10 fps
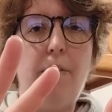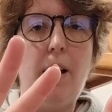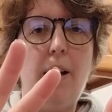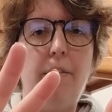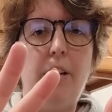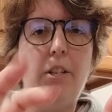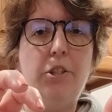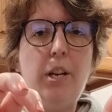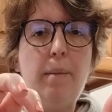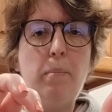5
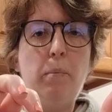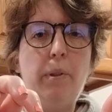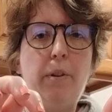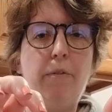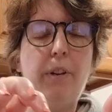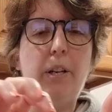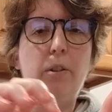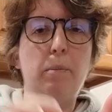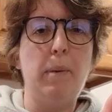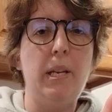hand shape with our
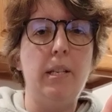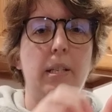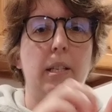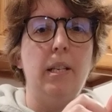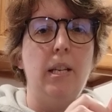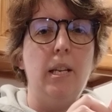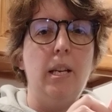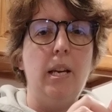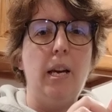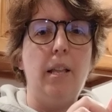fingers bent,
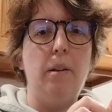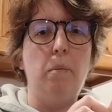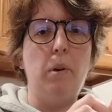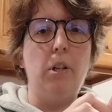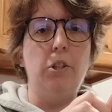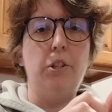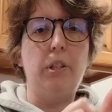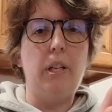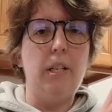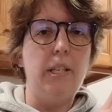and then we're
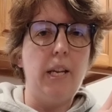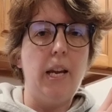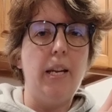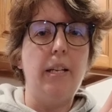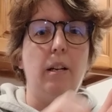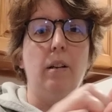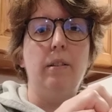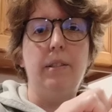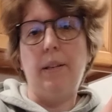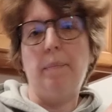just going to take
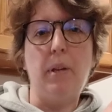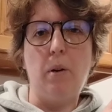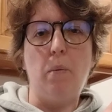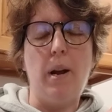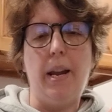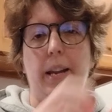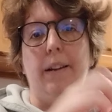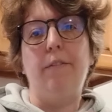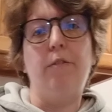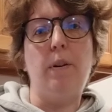something away
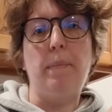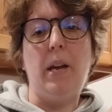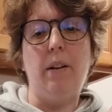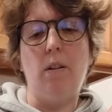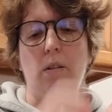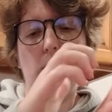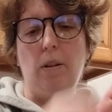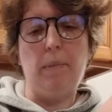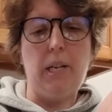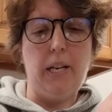from that
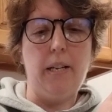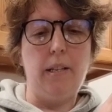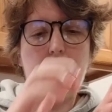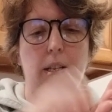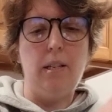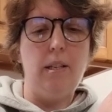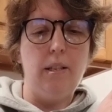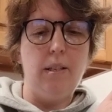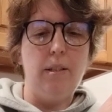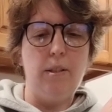non-dominant hand.
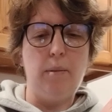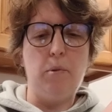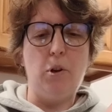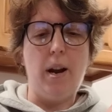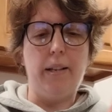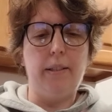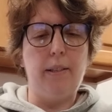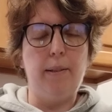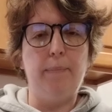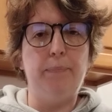Subtract.